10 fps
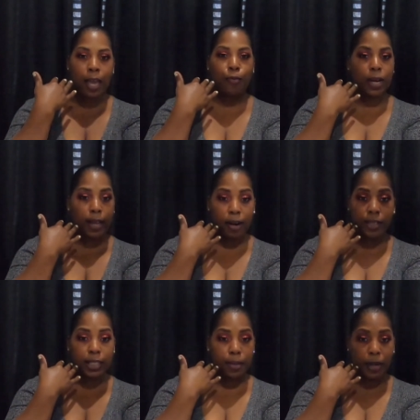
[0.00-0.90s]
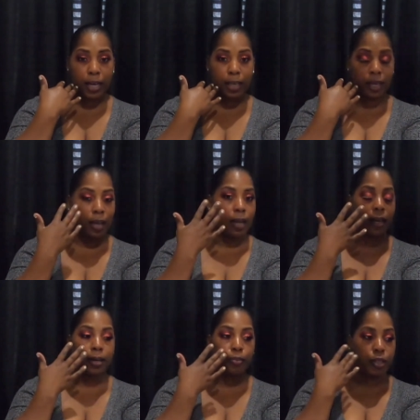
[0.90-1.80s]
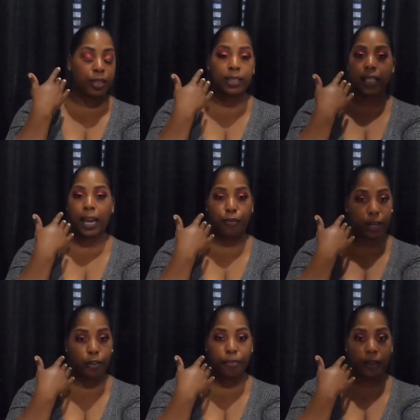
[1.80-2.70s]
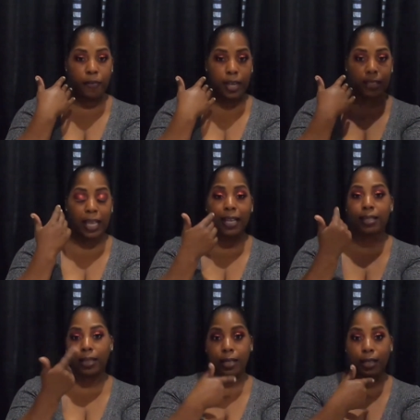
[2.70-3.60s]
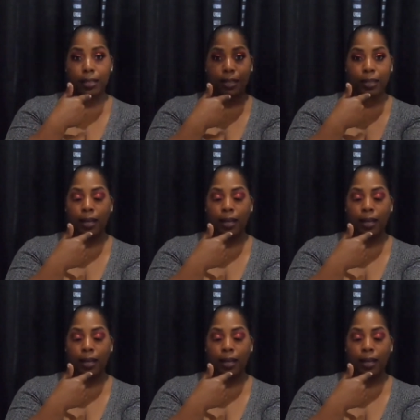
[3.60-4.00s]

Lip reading: when I go to sleep, honey, you can slide right off my face. I slug.